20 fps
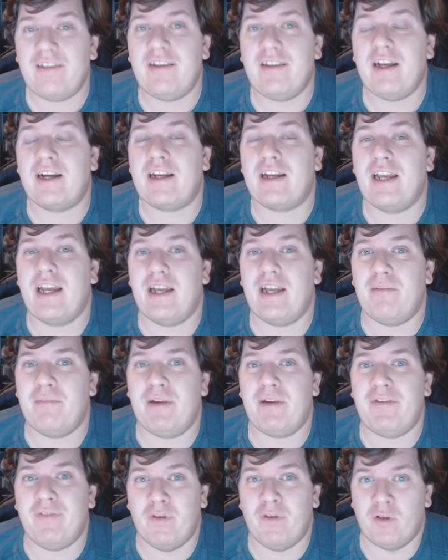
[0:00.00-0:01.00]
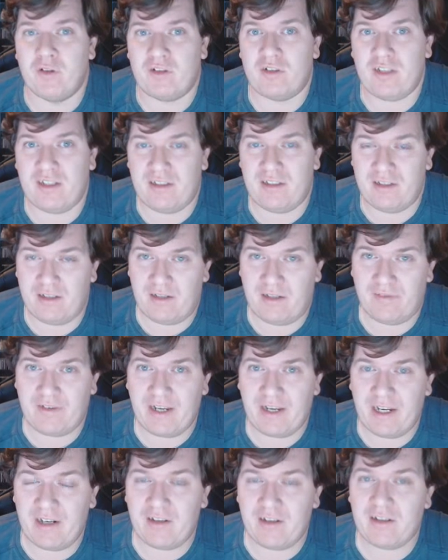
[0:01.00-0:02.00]
There can be Force sensitive
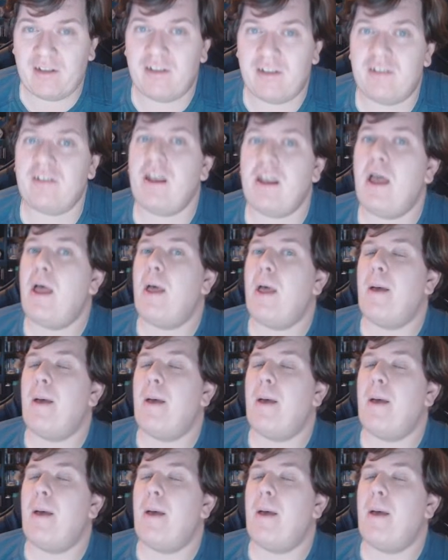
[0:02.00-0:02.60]
characters.